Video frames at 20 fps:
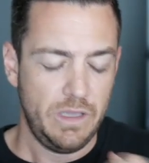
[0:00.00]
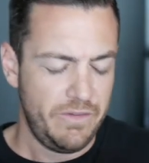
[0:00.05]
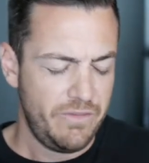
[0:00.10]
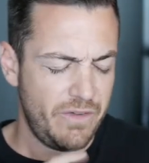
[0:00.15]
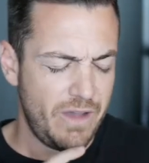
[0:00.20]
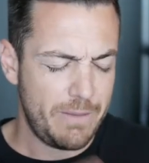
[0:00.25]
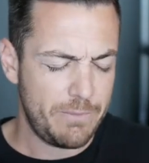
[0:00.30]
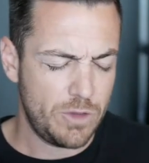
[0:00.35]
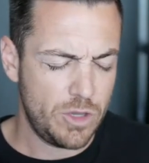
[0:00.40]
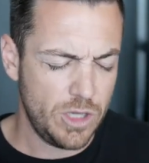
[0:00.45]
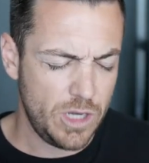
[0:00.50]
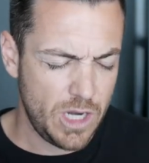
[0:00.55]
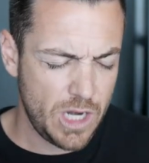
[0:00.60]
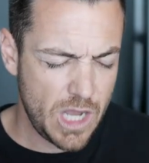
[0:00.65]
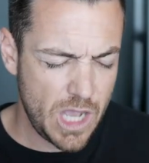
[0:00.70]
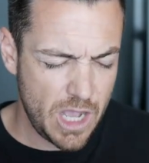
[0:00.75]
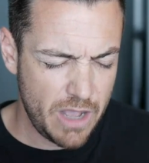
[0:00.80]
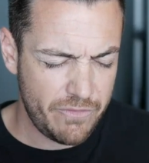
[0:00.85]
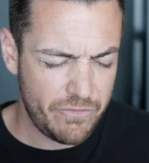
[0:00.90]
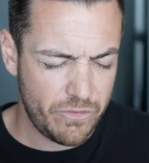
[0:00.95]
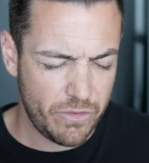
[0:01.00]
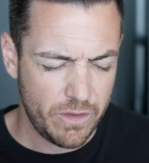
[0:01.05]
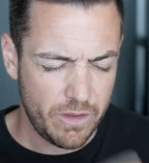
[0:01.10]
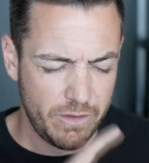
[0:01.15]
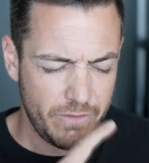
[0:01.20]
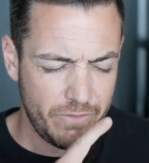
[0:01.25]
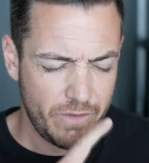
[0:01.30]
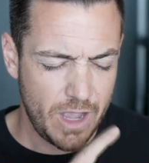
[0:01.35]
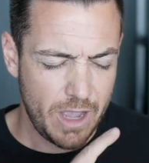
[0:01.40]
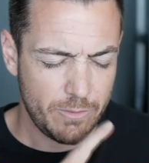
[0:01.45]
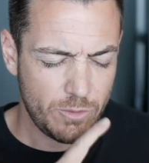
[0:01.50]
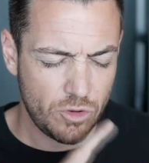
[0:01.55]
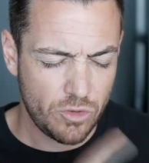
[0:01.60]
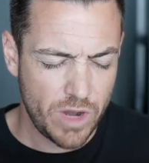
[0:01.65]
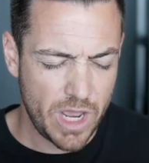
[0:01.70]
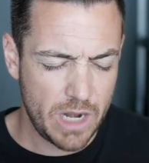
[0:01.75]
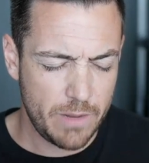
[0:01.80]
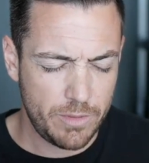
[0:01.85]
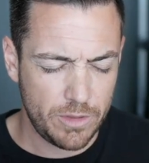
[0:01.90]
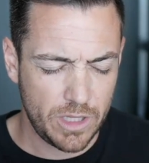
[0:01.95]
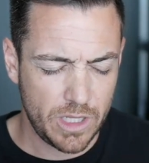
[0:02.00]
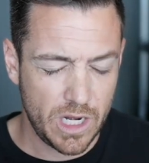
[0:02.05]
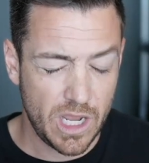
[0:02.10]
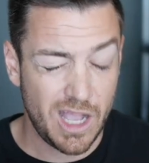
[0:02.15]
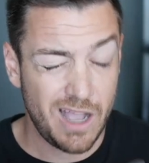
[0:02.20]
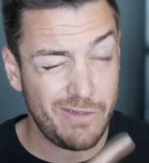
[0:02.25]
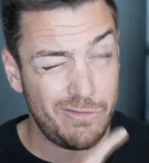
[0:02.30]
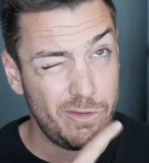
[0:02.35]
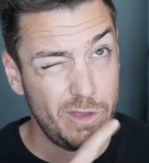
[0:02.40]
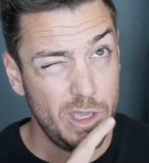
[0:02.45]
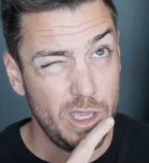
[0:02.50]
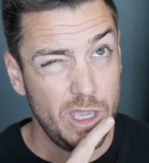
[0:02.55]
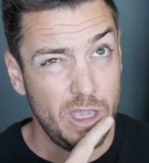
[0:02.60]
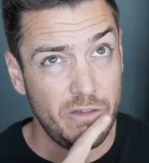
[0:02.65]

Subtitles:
If I'm good enough, if I'm credible enough,